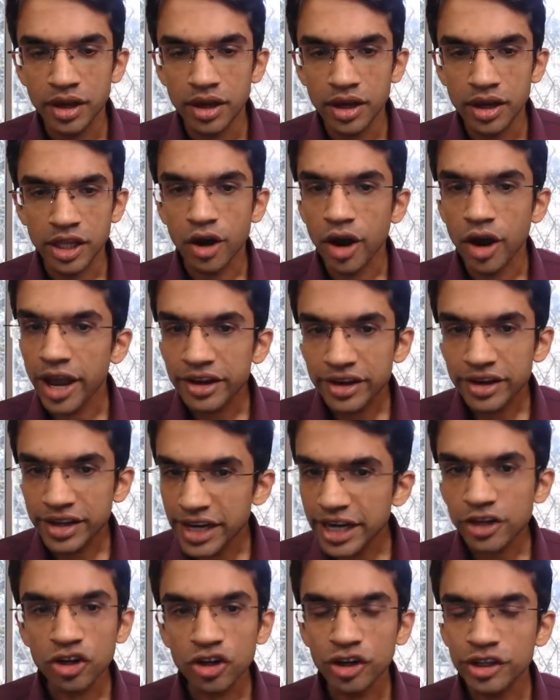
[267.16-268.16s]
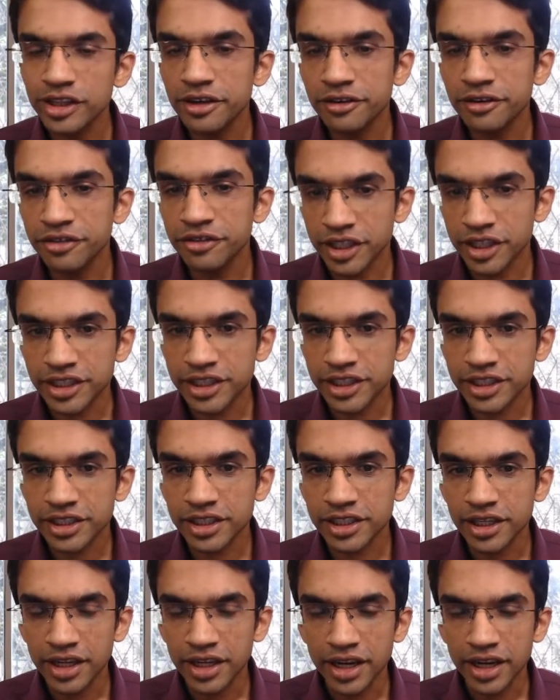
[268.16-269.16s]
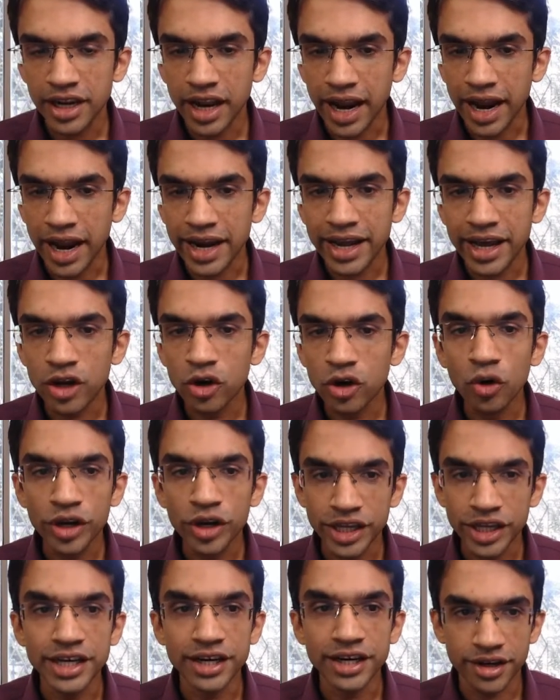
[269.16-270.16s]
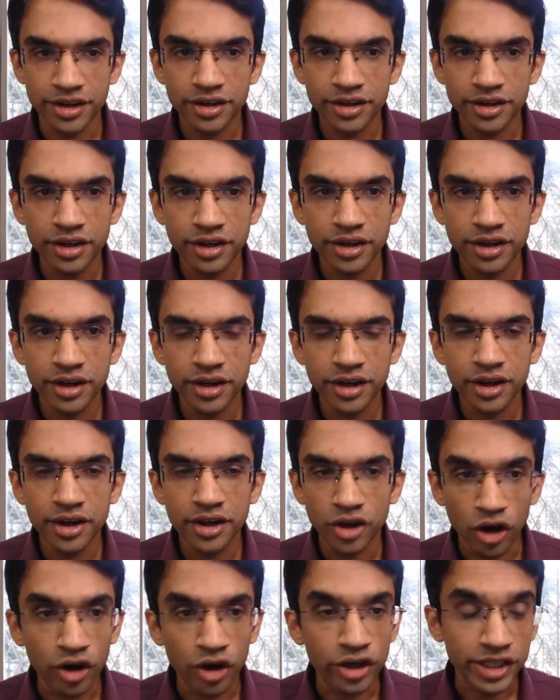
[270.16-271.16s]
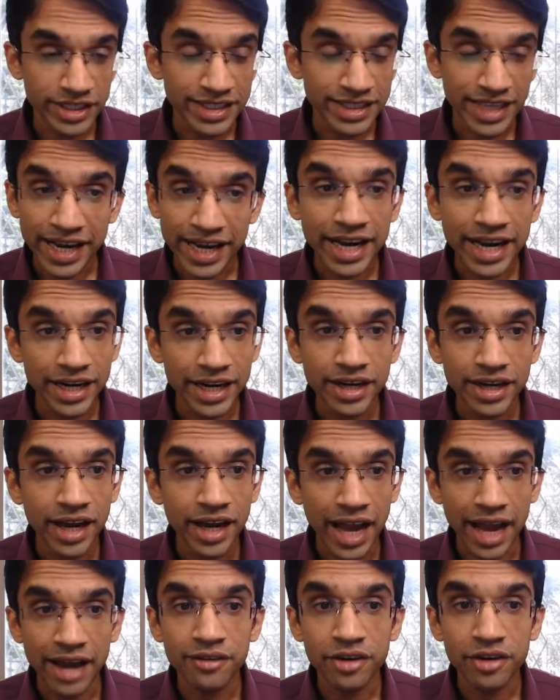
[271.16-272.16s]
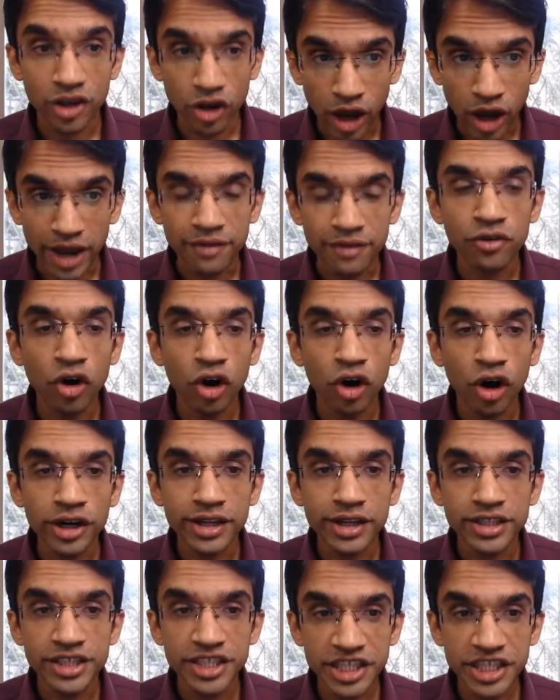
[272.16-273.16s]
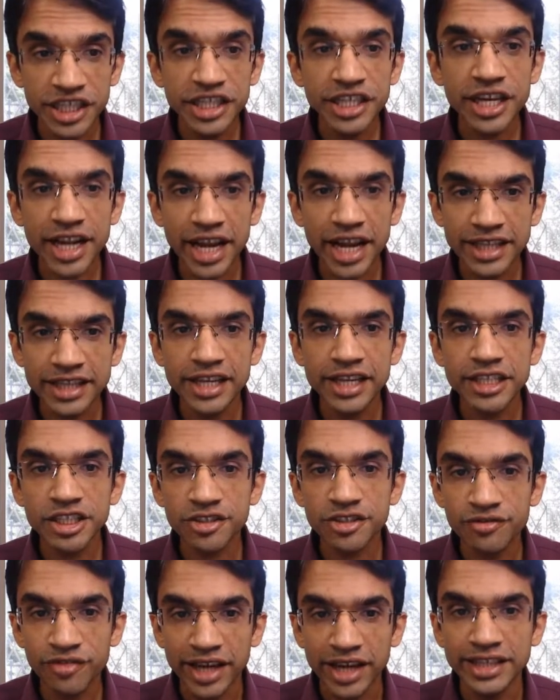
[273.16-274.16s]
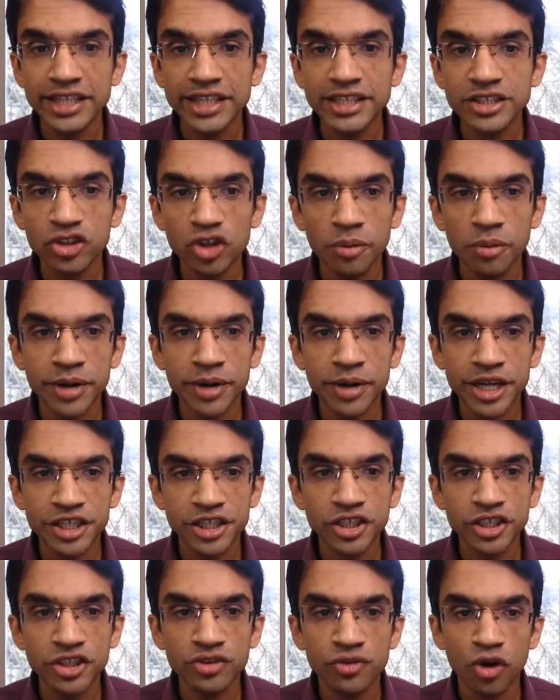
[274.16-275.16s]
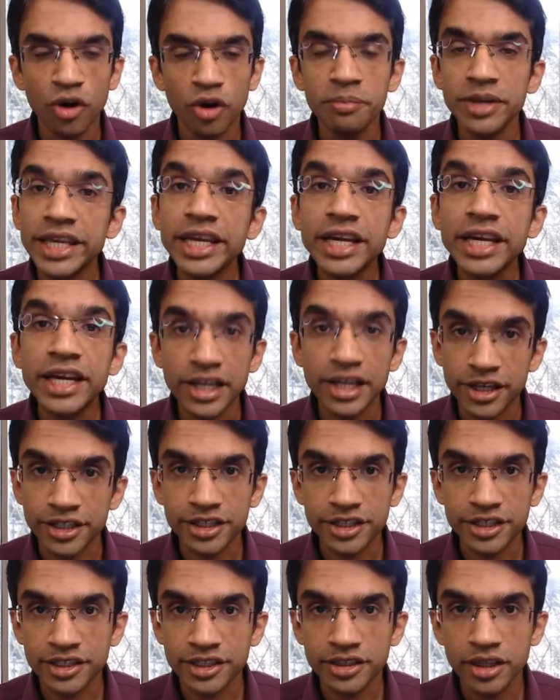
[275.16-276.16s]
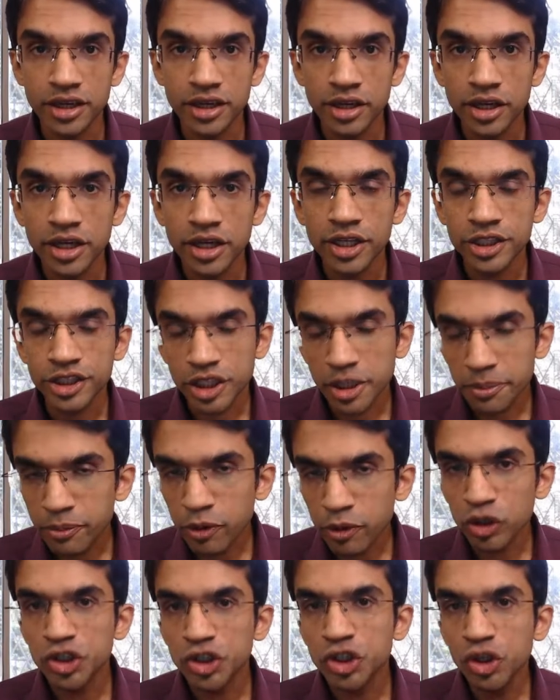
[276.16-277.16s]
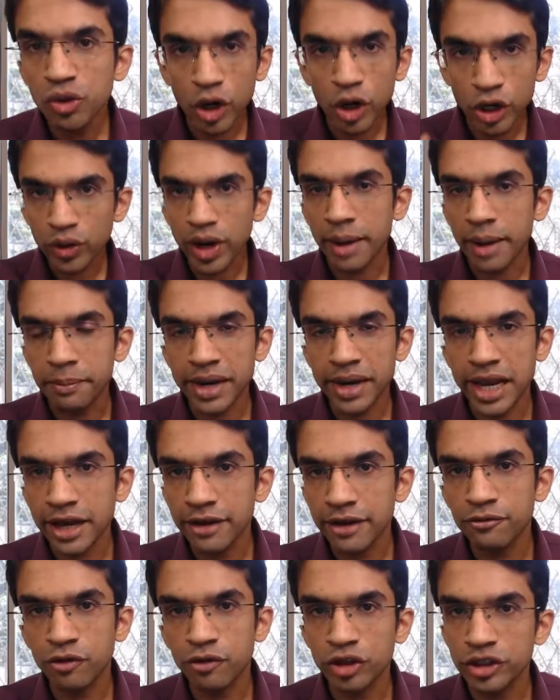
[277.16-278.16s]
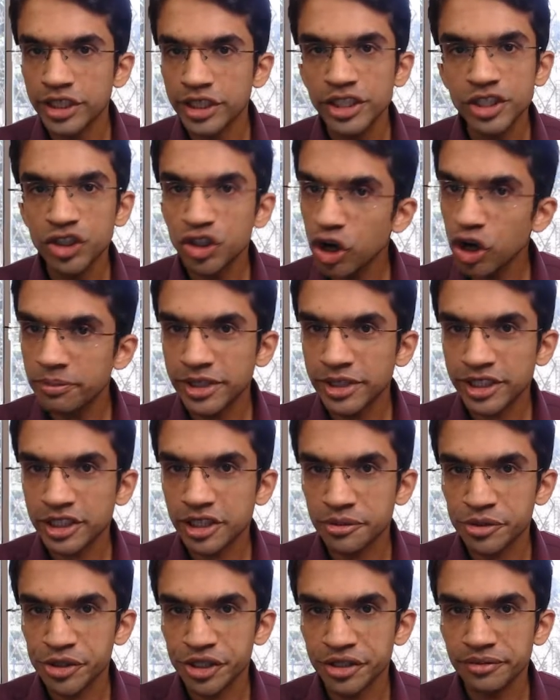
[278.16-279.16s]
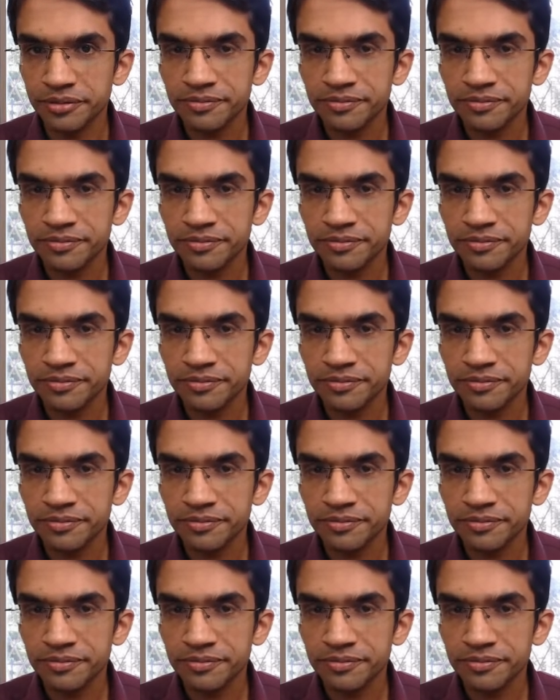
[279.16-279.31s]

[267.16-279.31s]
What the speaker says: Now I clicked on the first and I go here. Or the second, I've got senior analyst finance operations from eClerx. Suppose you want to apply for this job description.